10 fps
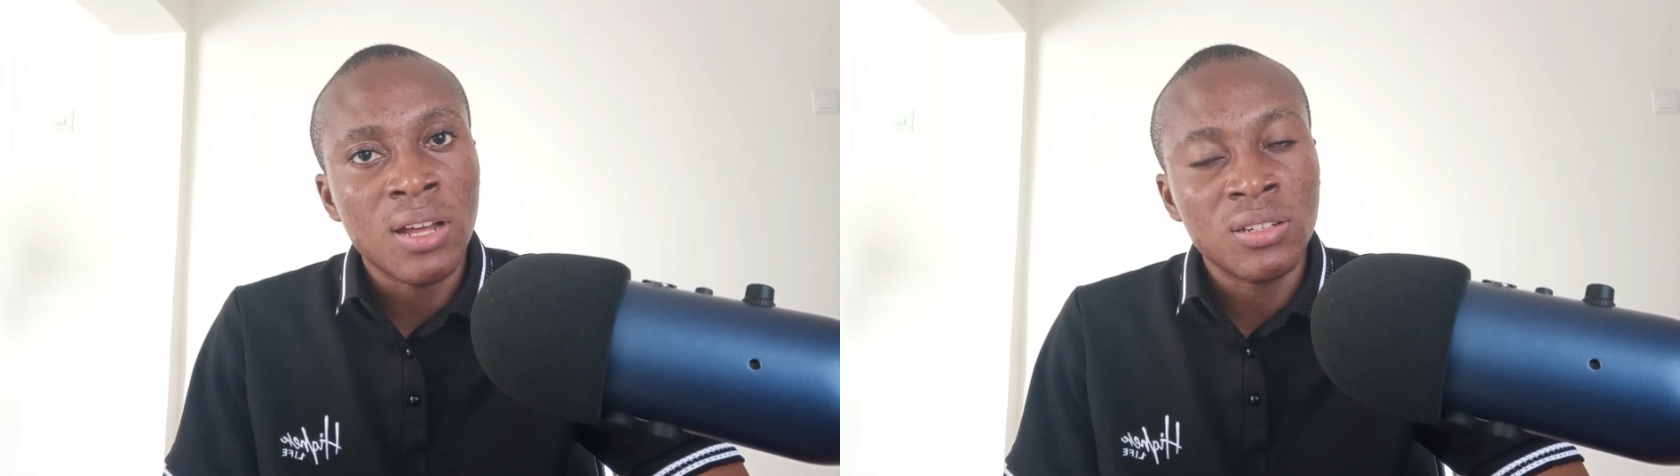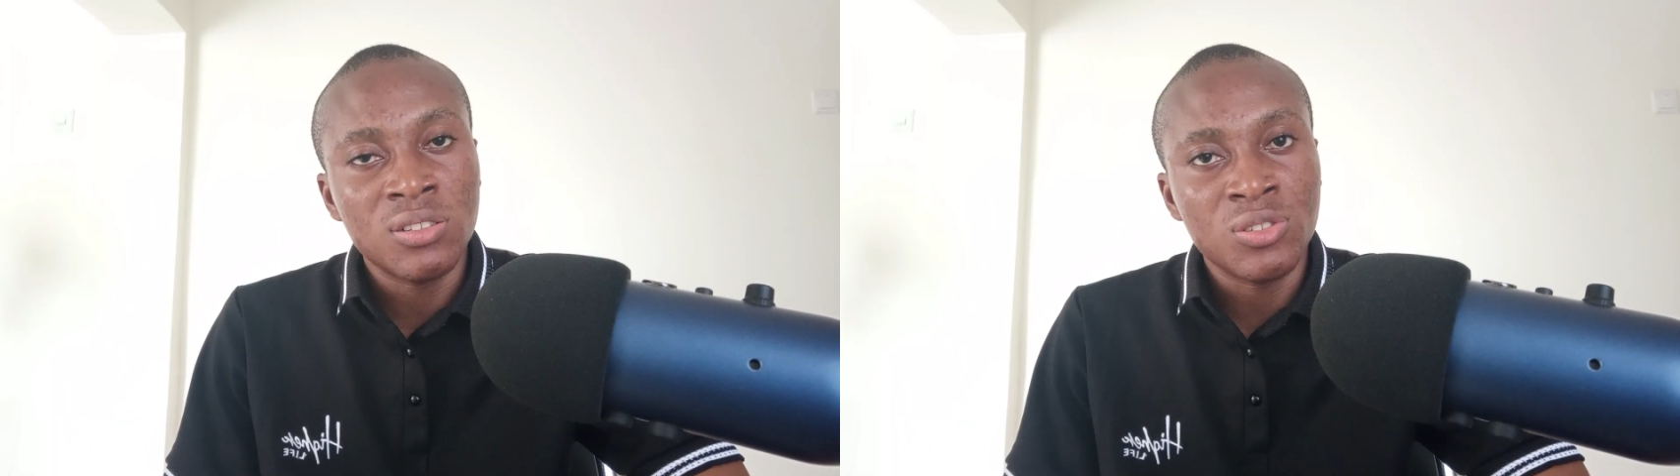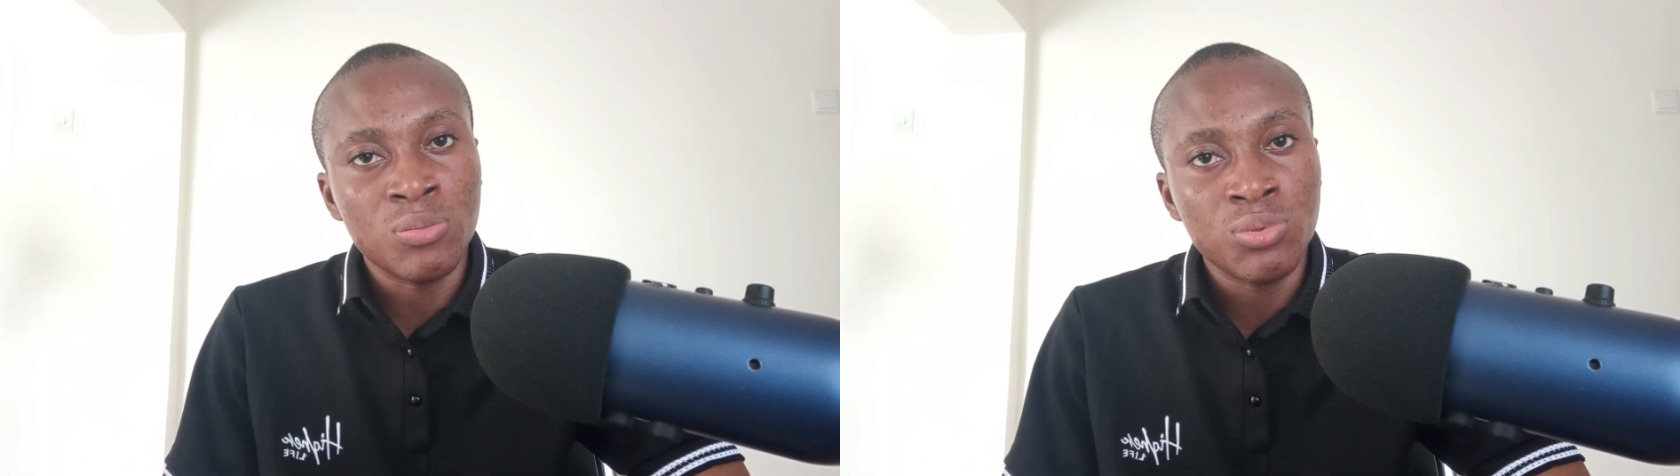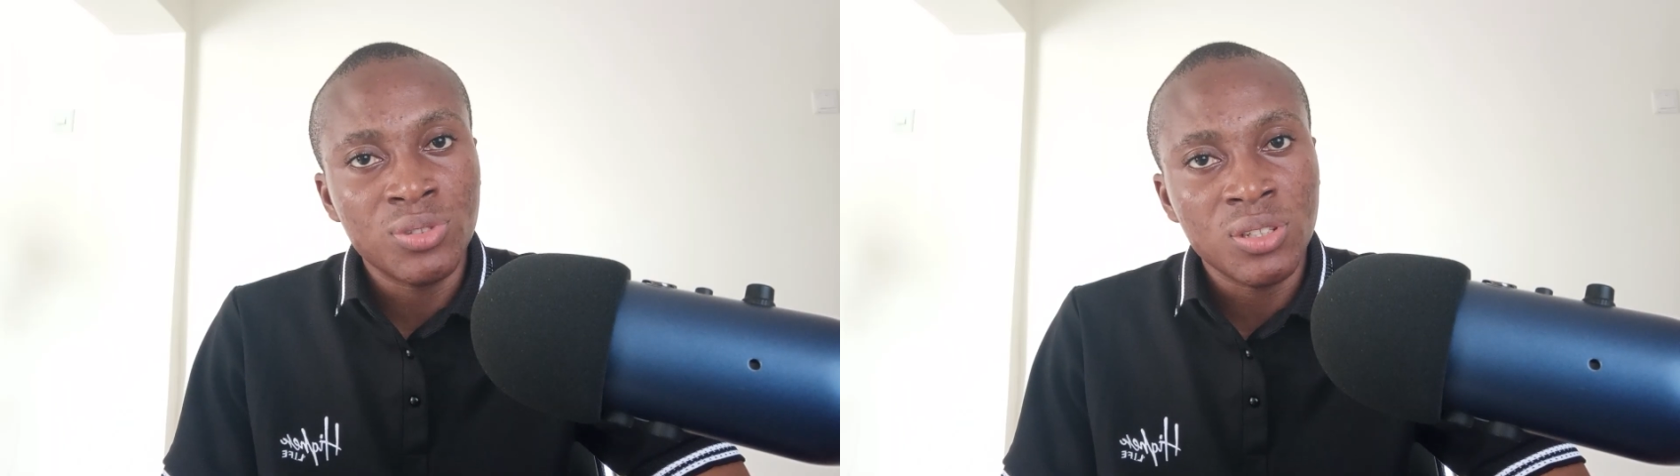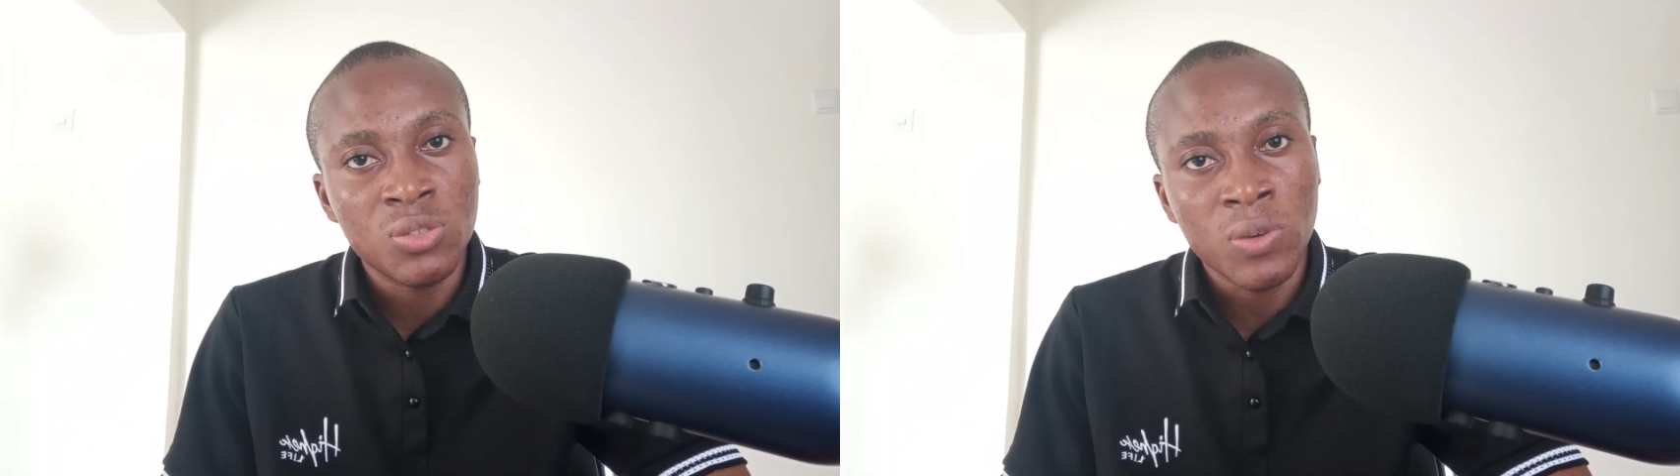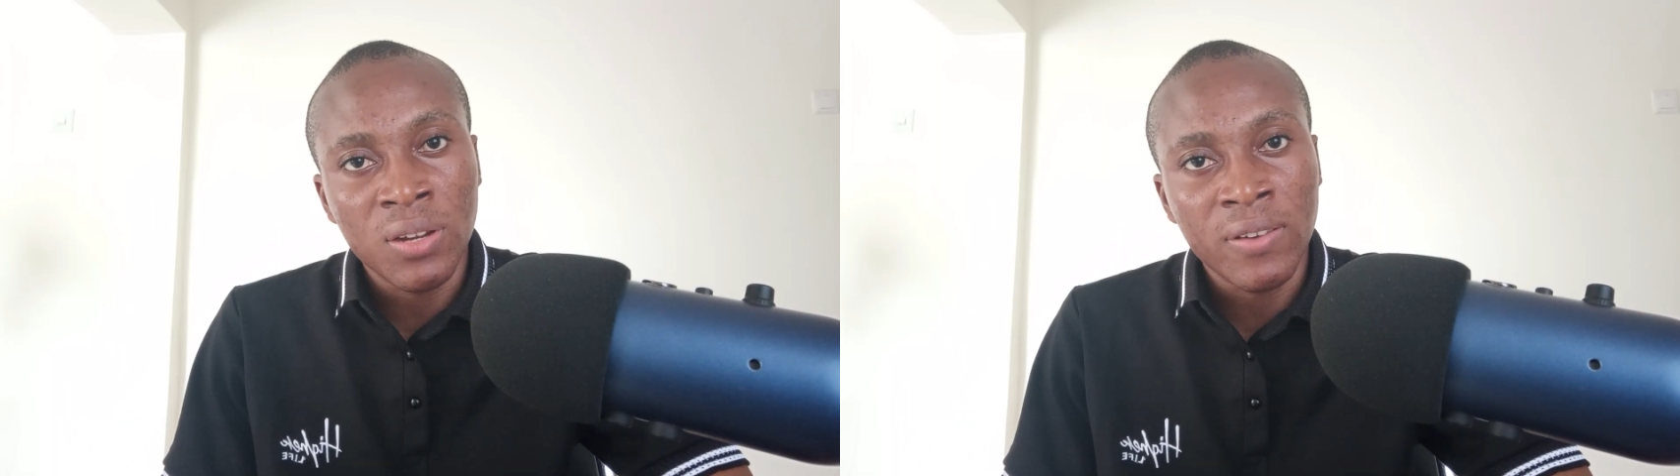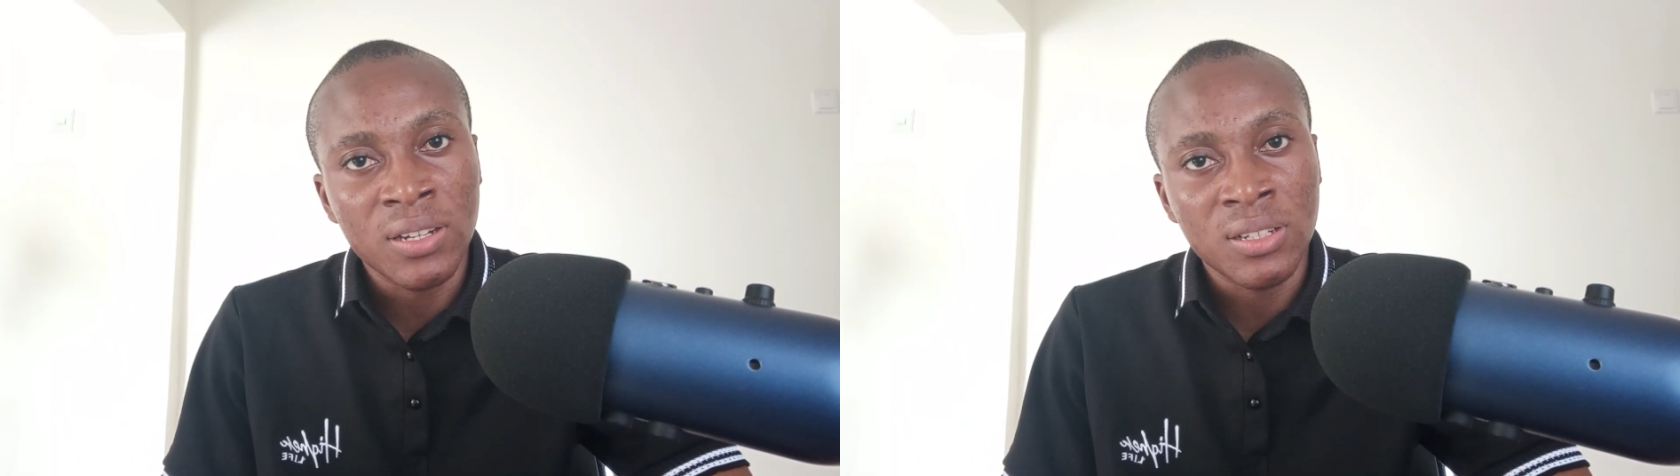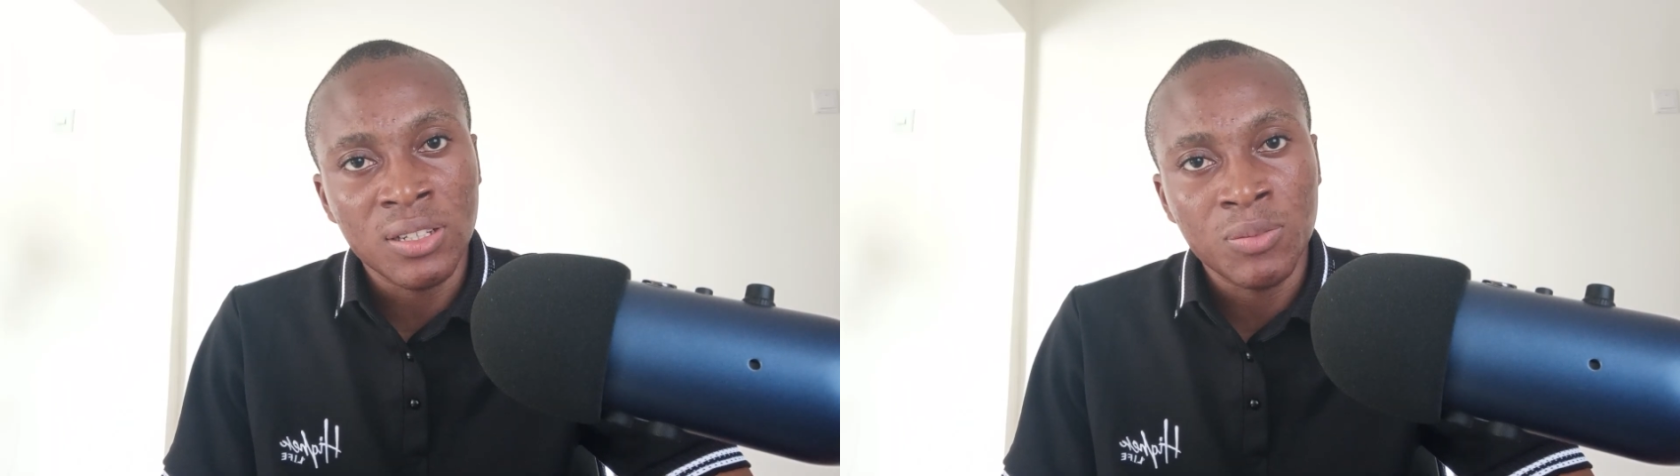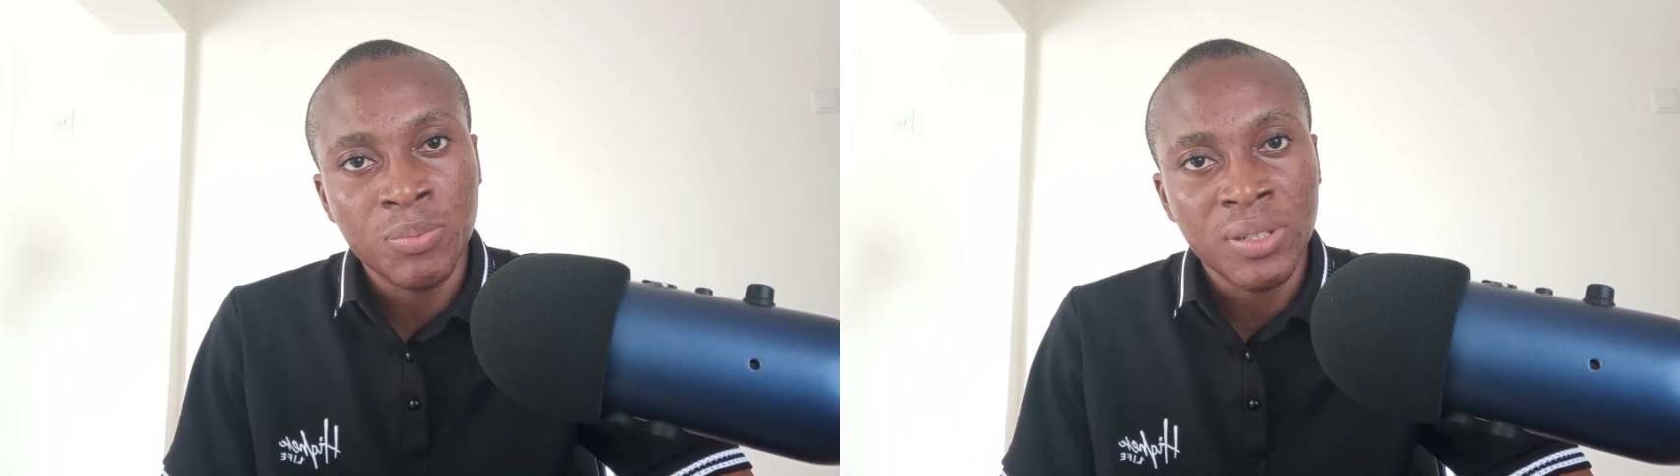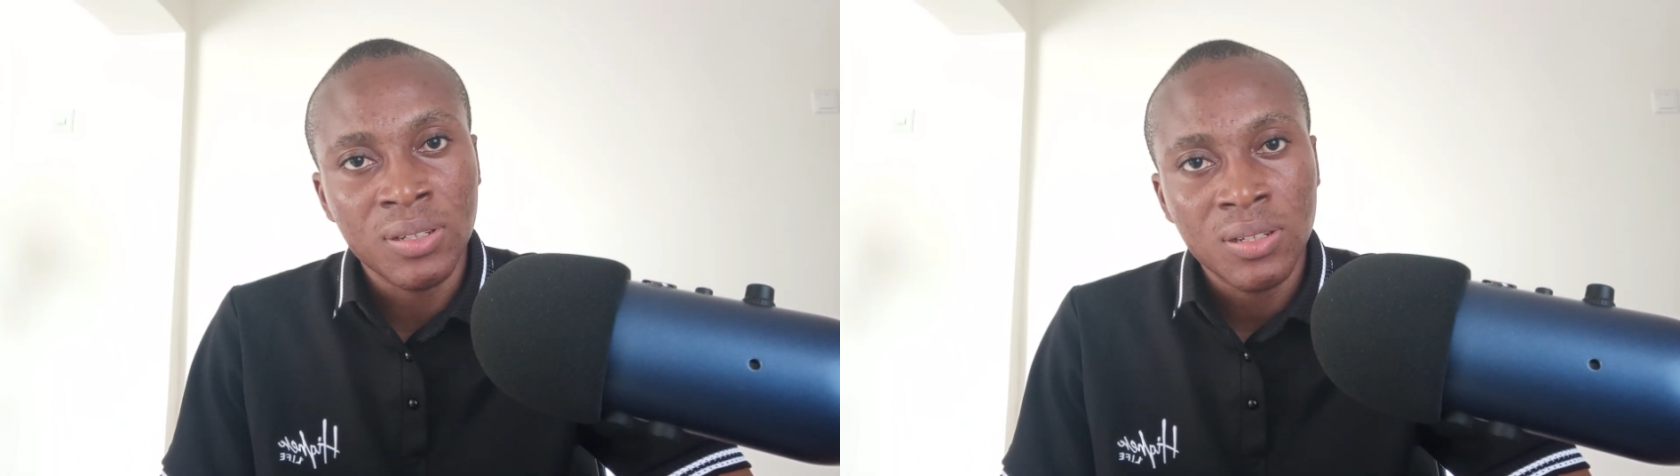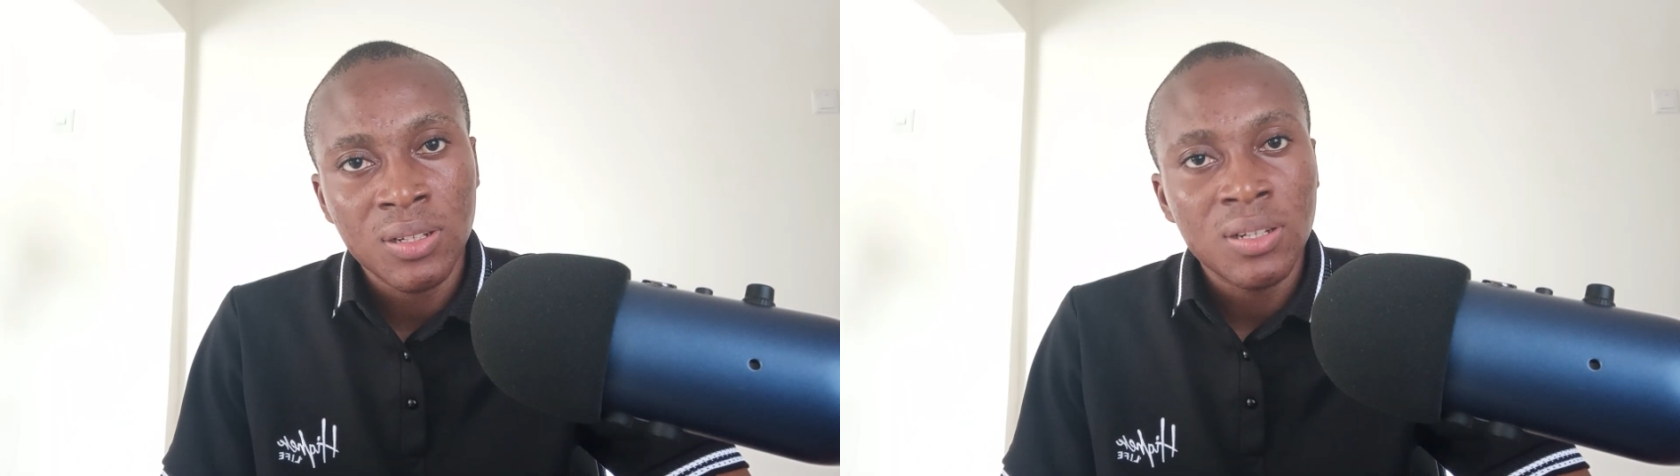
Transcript: and distributes it whenever they need be.